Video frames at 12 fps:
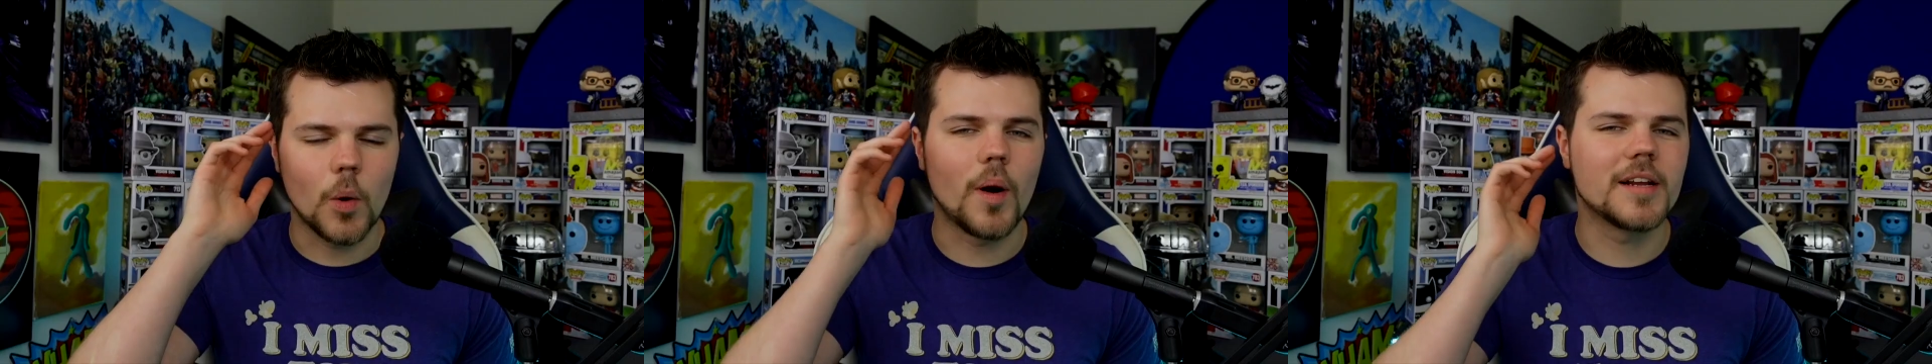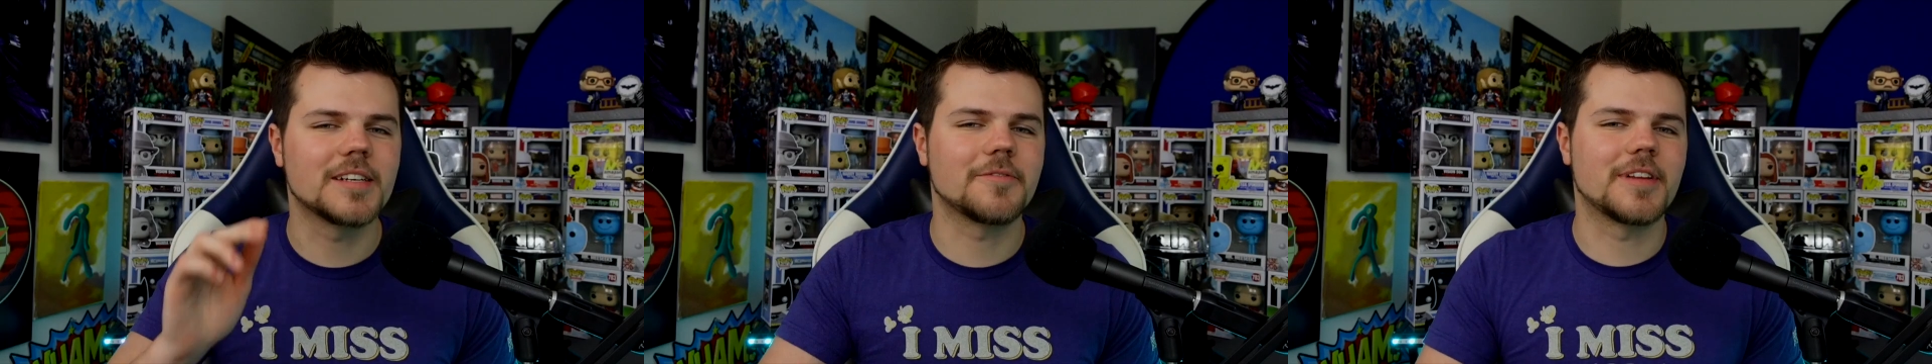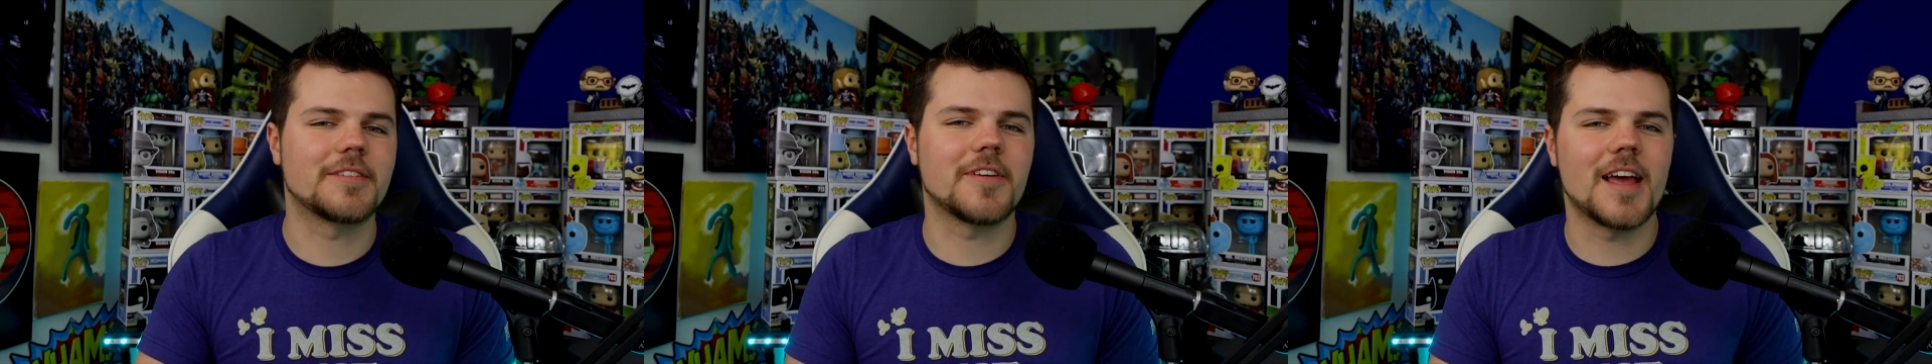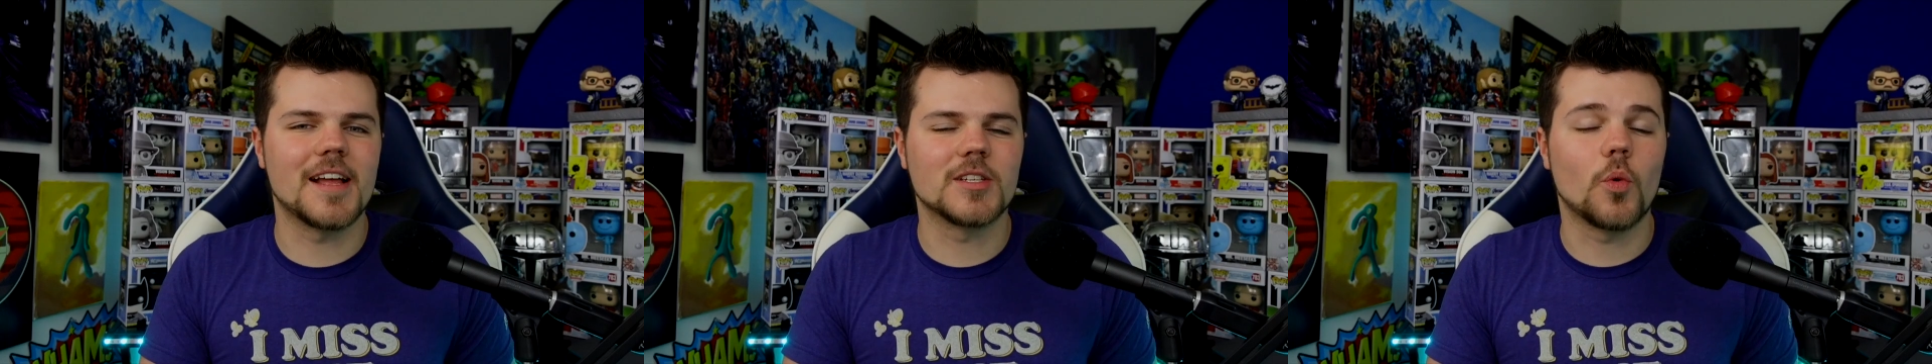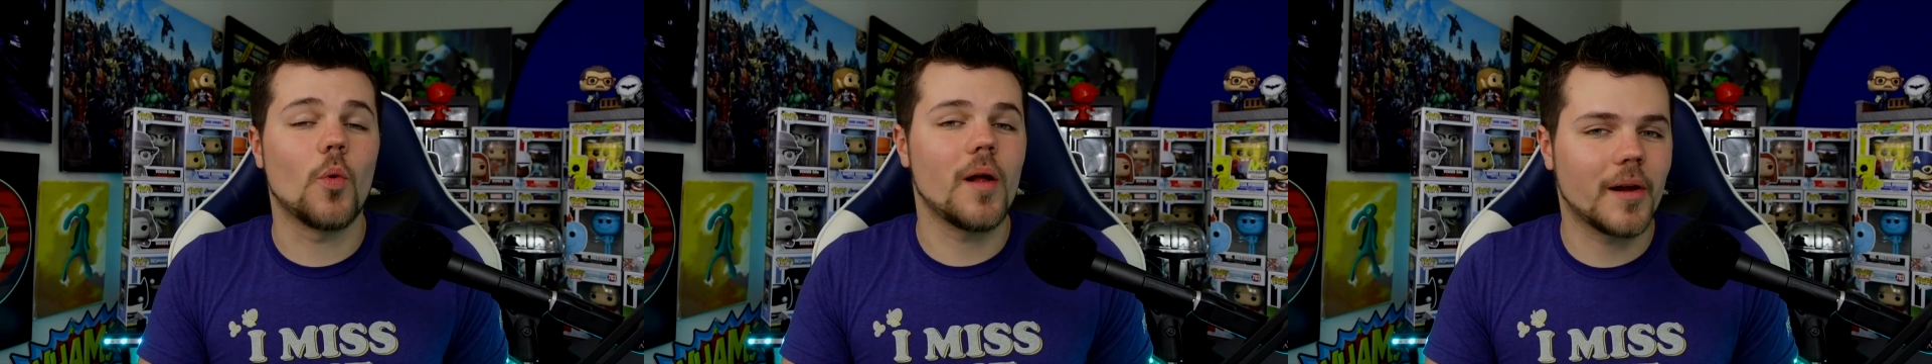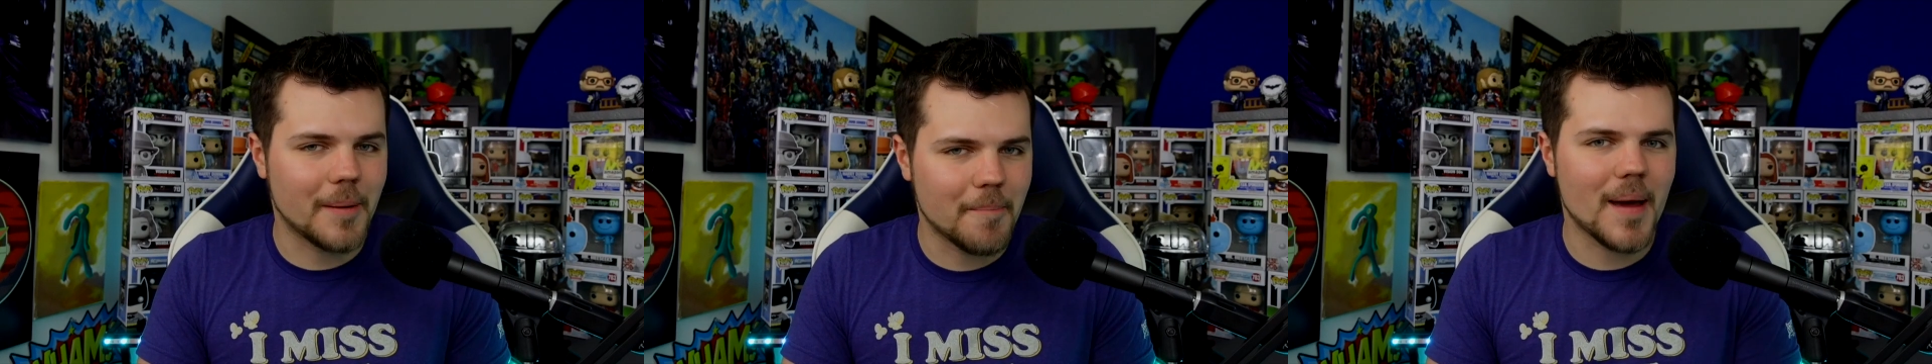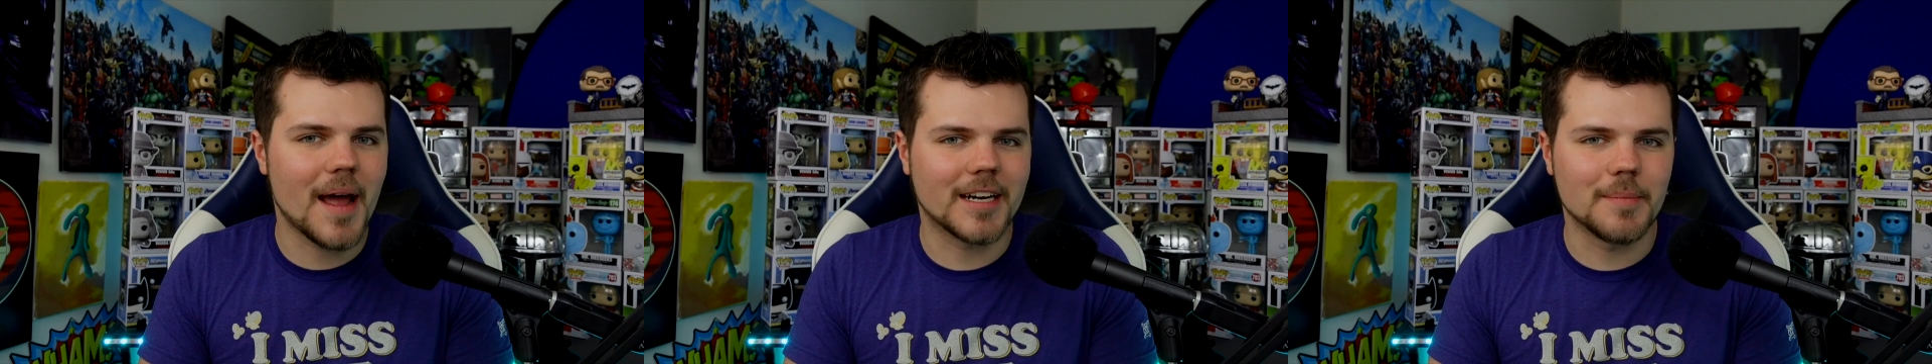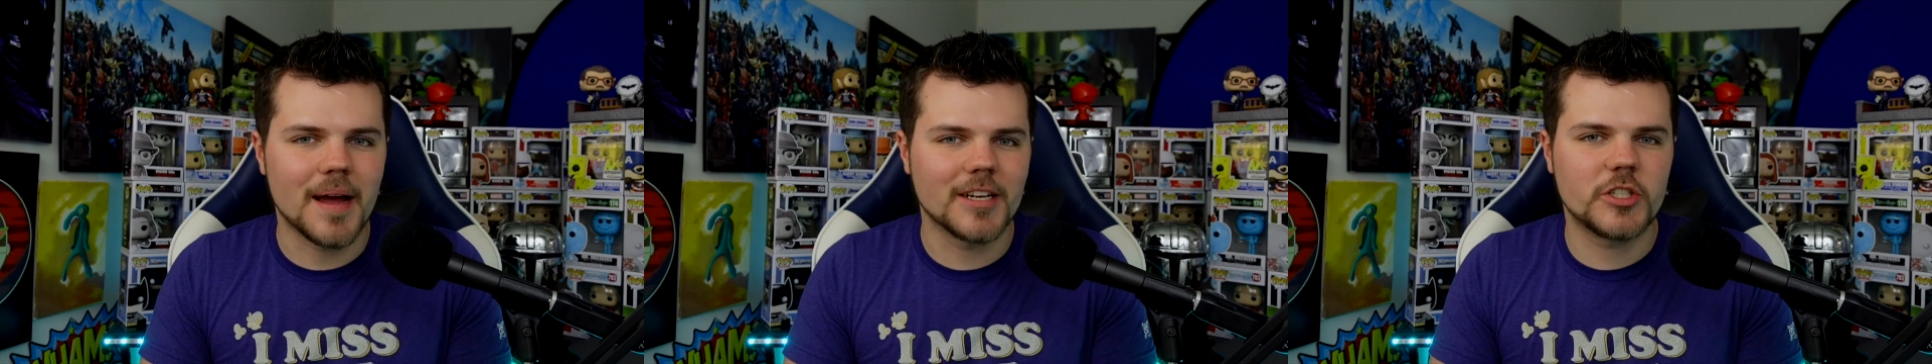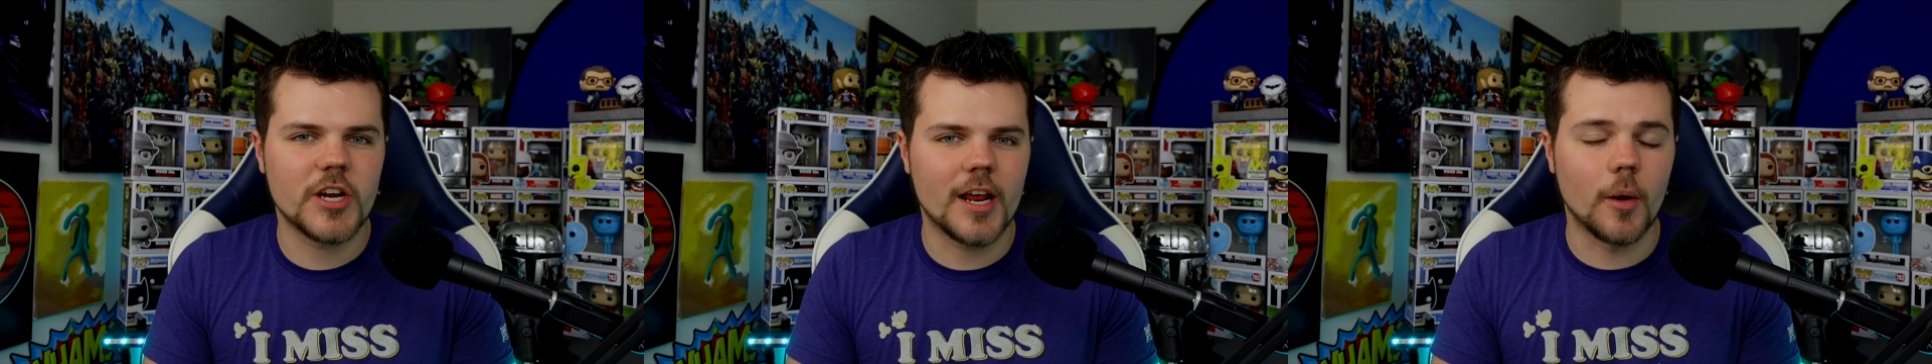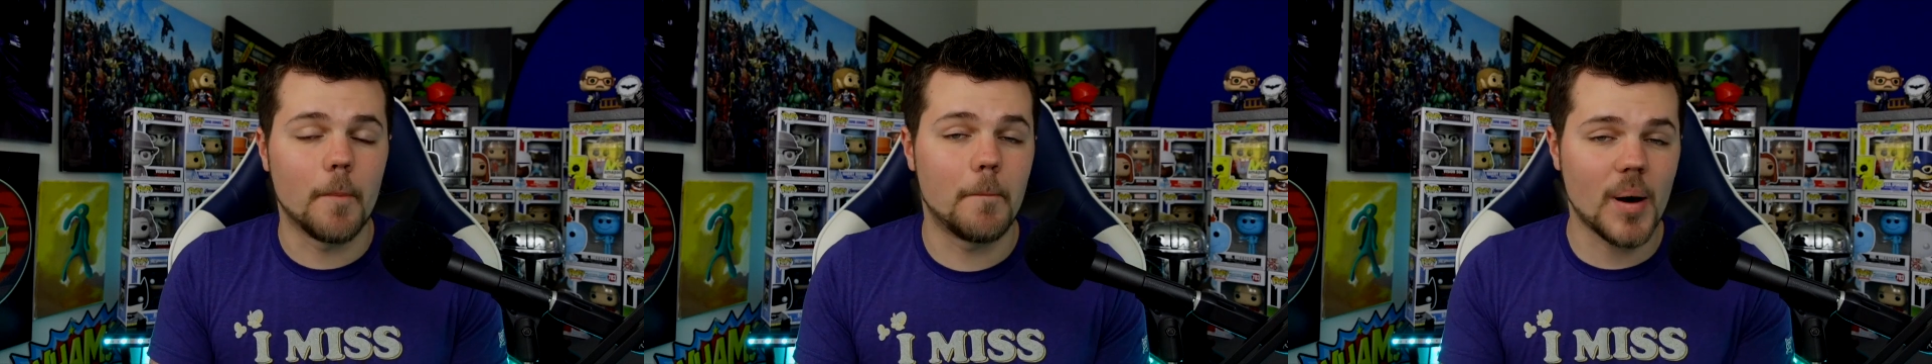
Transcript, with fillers: What is up, Flick fans? Welcome back to my channel.